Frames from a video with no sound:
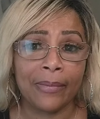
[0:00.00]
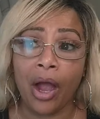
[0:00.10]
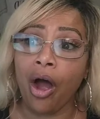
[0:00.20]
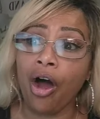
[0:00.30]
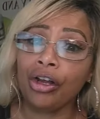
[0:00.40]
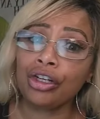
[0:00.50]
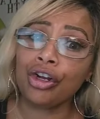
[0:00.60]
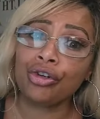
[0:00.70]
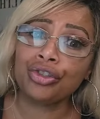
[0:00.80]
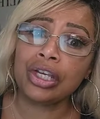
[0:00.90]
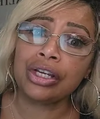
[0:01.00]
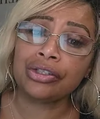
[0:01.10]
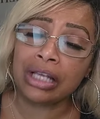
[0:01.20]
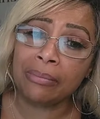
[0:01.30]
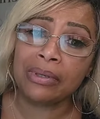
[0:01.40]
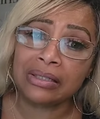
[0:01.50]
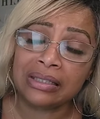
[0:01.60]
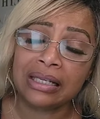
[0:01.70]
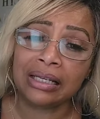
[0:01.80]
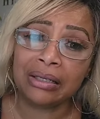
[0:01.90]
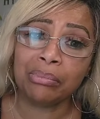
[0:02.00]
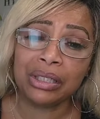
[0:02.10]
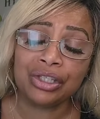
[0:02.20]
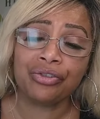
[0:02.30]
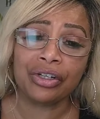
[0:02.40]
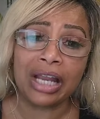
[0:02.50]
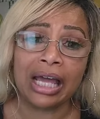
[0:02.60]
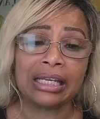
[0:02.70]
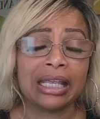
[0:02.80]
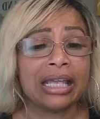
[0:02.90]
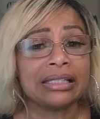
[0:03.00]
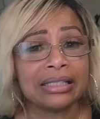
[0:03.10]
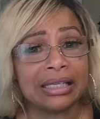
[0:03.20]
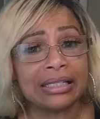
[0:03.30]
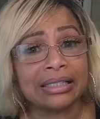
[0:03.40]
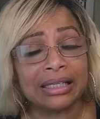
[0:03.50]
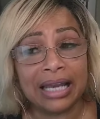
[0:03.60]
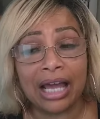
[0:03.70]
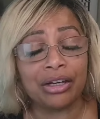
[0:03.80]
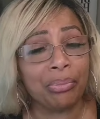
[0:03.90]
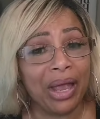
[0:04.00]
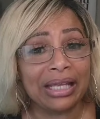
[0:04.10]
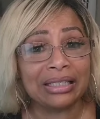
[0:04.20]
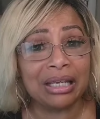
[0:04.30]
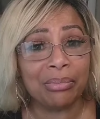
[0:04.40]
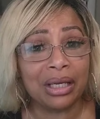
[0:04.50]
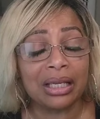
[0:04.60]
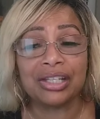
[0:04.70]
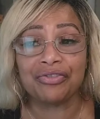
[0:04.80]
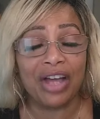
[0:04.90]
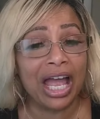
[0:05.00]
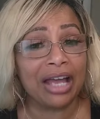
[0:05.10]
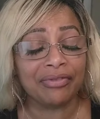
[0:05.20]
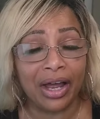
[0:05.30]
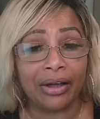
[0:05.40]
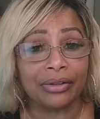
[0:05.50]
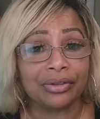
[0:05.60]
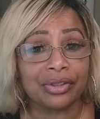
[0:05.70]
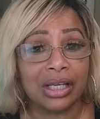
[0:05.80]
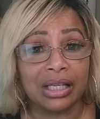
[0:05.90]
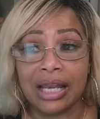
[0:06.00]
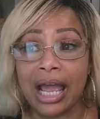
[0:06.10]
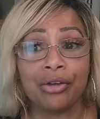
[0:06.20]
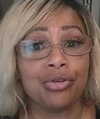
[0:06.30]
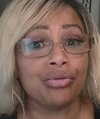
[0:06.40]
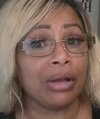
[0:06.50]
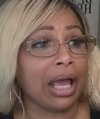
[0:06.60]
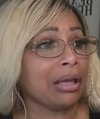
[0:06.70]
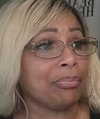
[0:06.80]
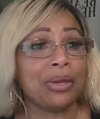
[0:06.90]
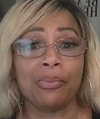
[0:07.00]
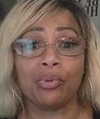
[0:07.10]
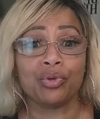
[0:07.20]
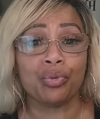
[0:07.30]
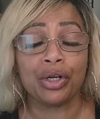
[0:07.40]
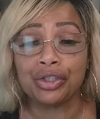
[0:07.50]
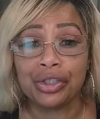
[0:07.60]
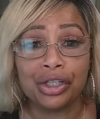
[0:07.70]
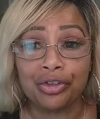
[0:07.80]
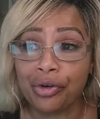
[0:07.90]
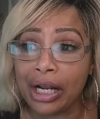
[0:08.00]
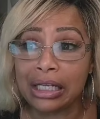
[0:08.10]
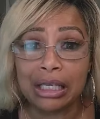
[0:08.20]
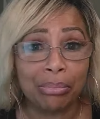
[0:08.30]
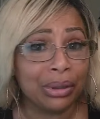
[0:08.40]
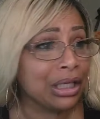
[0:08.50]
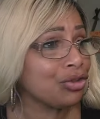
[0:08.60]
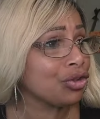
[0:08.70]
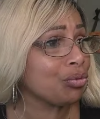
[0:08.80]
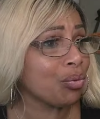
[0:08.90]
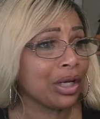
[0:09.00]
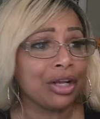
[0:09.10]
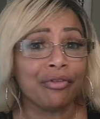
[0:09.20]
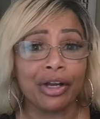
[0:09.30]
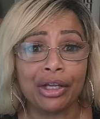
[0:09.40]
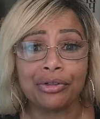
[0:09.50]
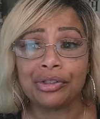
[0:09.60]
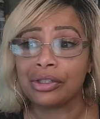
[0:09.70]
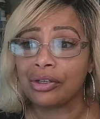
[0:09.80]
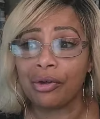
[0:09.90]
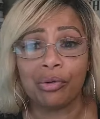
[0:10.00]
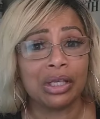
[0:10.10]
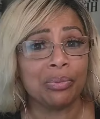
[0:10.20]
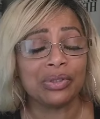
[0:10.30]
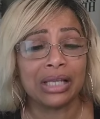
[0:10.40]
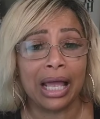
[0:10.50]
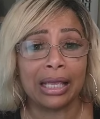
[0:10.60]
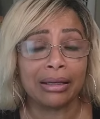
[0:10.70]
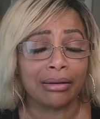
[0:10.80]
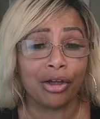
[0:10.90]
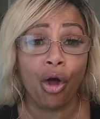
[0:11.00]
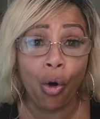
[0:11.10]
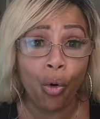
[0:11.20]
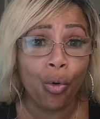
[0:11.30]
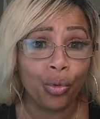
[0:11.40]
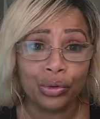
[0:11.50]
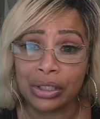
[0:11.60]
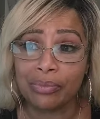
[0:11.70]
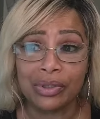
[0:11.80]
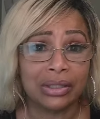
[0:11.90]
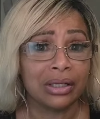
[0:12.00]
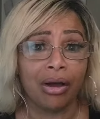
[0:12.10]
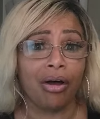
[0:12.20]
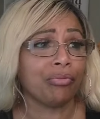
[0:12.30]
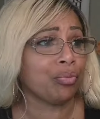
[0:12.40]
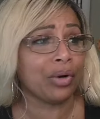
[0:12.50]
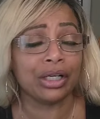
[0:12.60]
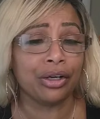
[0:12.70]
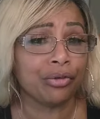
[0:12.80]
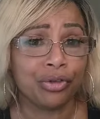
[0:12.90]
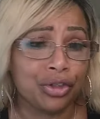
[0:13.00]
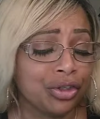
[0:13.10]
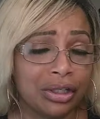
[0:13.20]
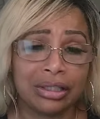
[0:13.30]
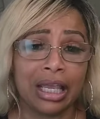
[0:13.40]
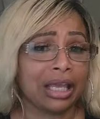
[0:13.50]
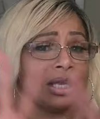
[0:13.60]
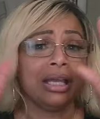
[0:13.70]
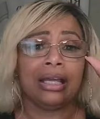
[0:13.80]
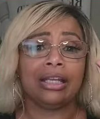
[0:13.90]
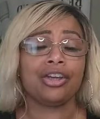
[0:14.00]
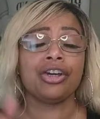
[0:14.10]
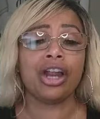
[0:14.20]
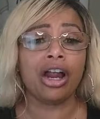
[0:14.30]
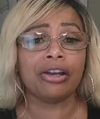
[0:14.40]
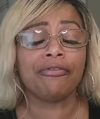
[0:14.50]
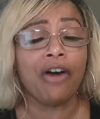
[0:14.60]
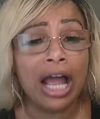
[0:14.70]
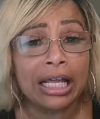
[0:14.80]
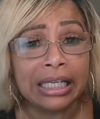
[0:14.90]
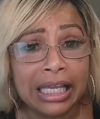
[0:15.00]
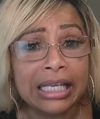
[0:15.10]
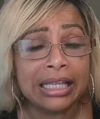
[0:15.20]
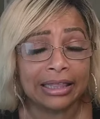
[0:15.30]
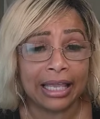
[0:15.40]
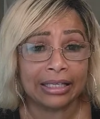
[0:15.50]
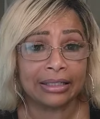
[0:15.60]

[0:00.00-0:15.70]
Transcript: All of those years they've been selling bleach for 98 cents and now the pandemic is $5. And now you like people was rushing and trying to get bleach and whatever else and oh, it was like gold. It was running take they couldn't hardly find anything